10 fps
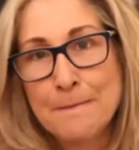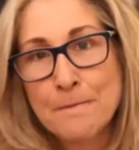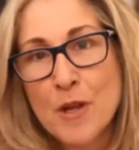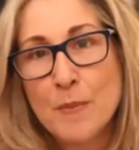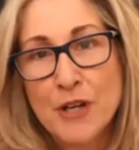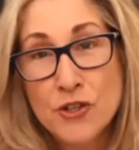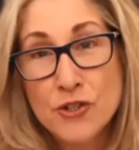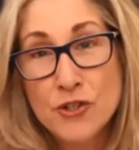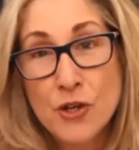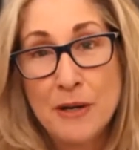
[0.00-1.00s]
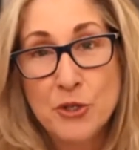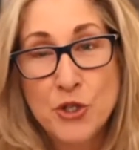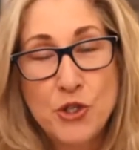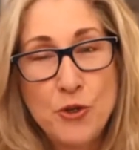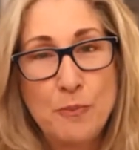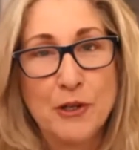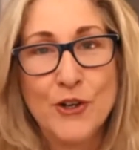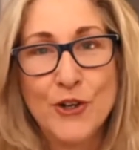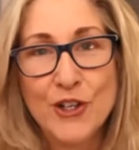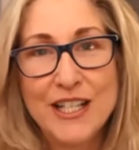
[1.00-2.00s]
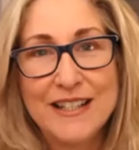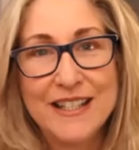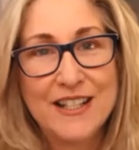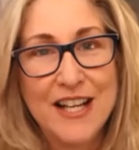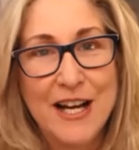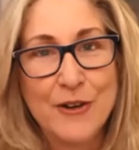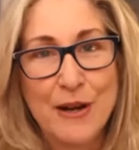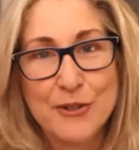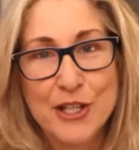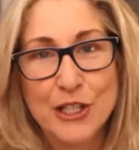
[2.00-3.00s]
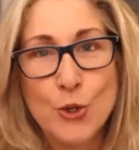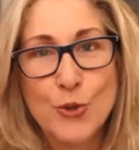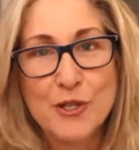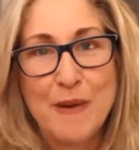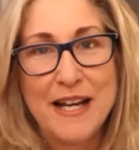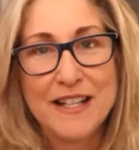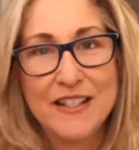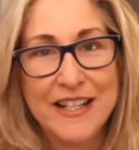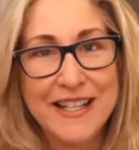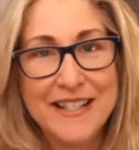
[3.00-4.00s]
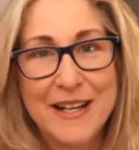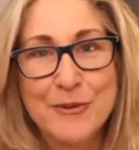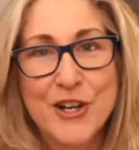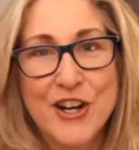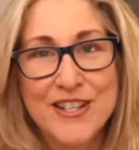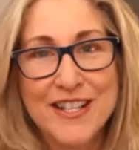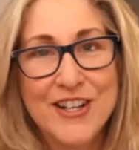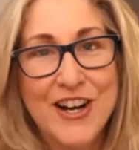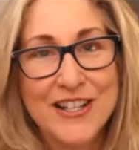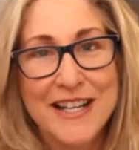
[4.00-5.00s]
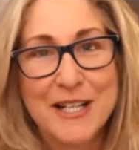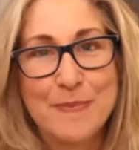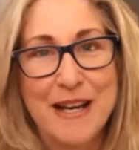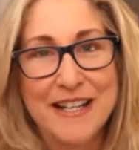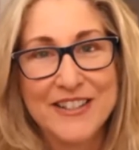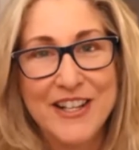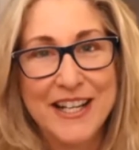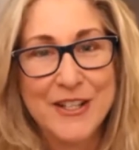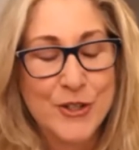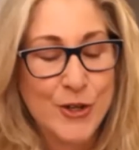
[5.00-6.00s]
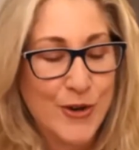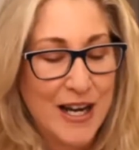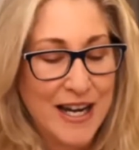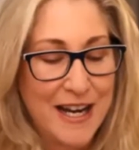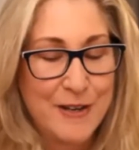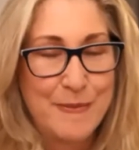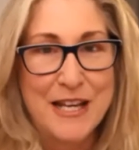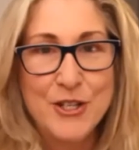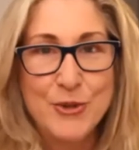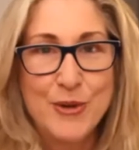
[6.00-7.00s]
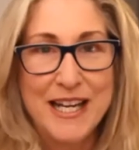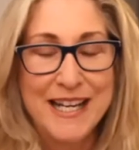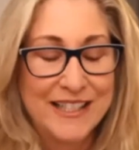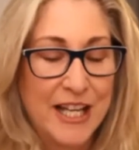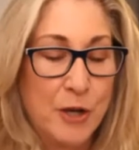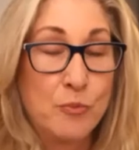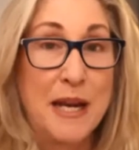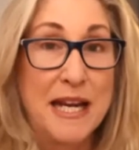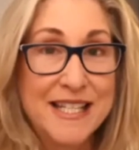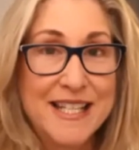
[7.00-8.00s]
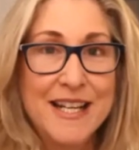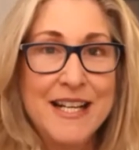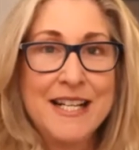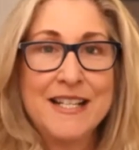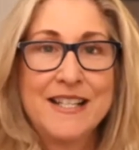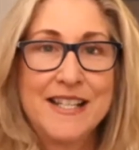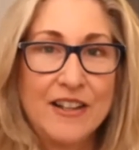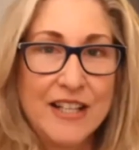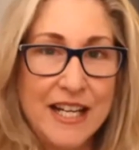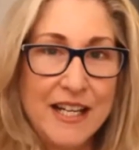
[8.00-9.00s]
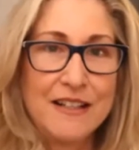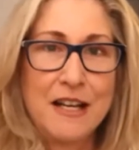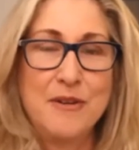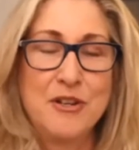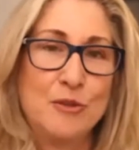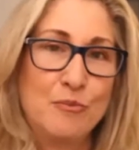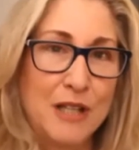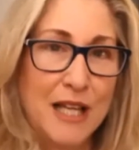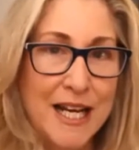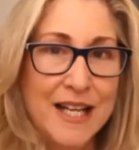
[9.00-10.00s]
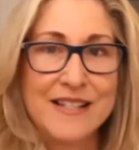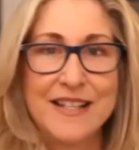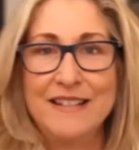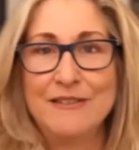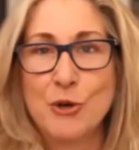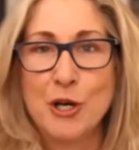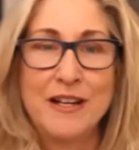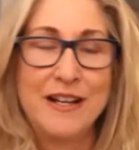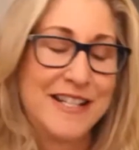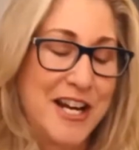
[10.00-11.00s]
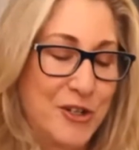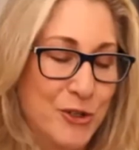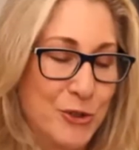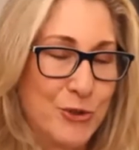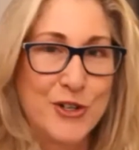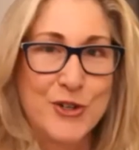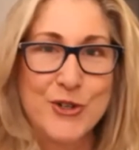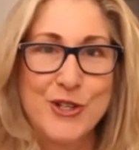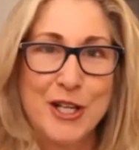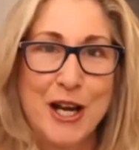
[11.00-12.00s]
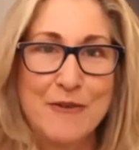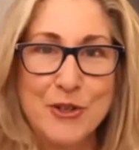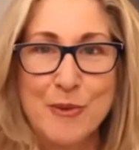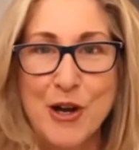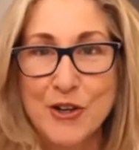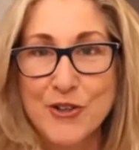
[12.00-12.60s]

But also I was super early in the cloud. I was a Loquist beta client. I was Constant Contacts beta client. So I had been doing cloud-based selling and commission plans and organizational structures and coverage models